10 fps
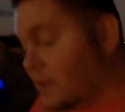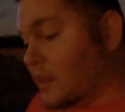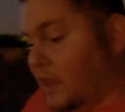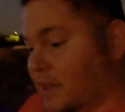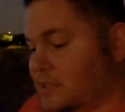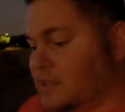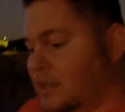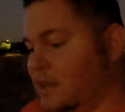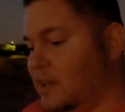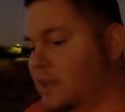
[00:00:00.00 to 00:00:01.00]
Nonetheless,
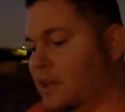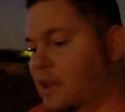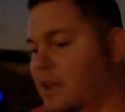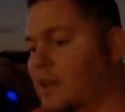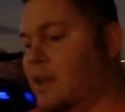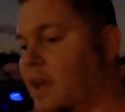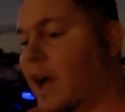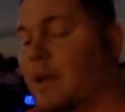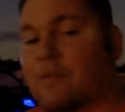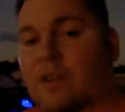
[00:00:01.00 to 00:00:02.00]

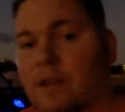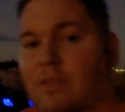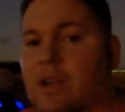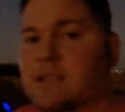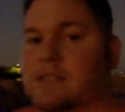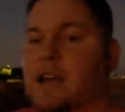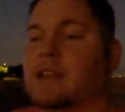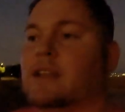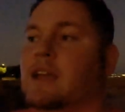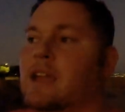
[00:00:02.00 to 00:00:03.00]
I am very, very
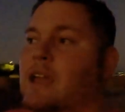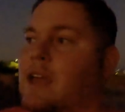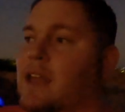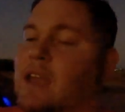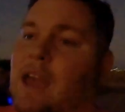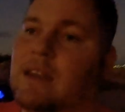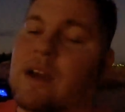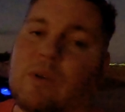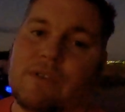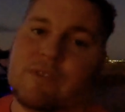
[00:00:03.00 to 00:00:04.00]
excited, and I
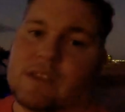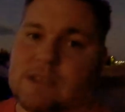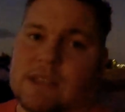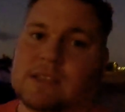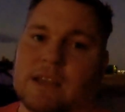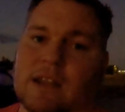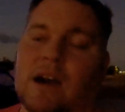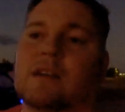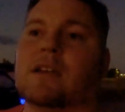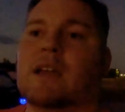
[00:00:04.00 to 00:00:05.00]
cannot wait for these kits to get
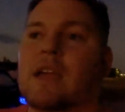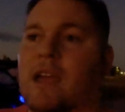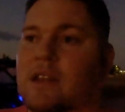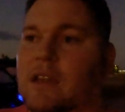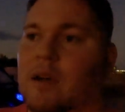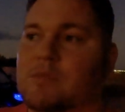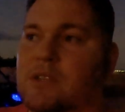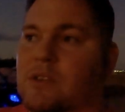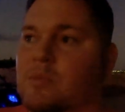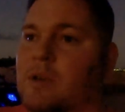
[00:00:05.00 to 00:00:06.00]
out and come
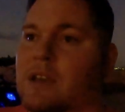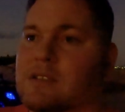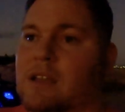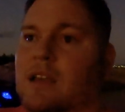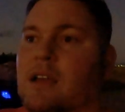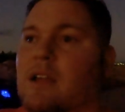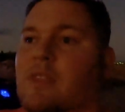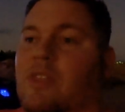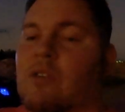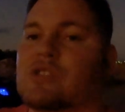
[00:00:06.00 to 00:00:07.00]
to you, because
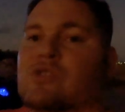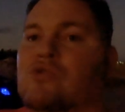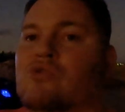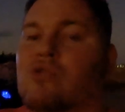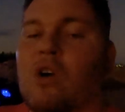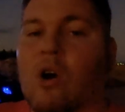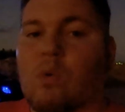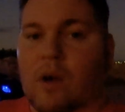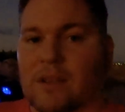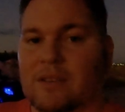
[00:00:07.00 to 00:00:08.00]
there is no
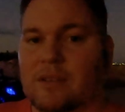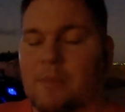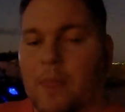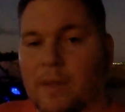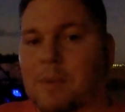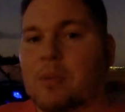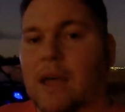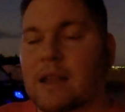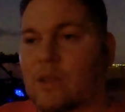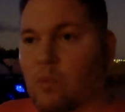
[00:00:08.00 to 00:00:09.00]
one on the
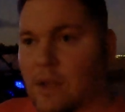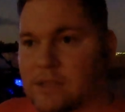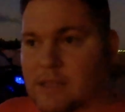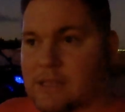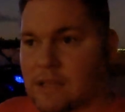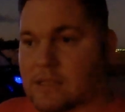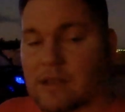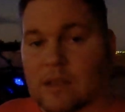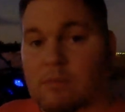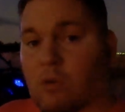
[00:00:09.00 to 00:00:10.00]
planet that wants these things
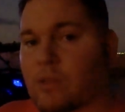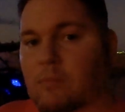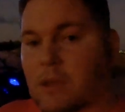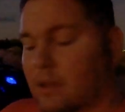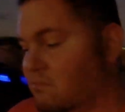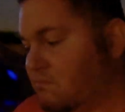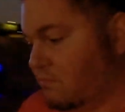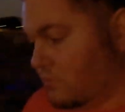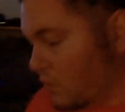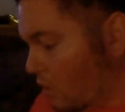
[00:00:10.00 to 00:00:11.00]
done more than me.
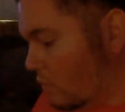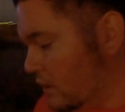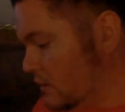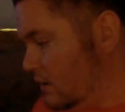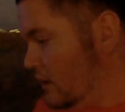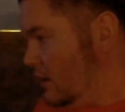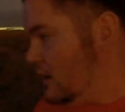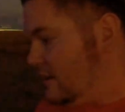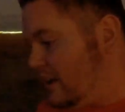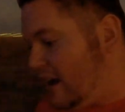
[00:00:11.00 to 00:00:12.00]
No one.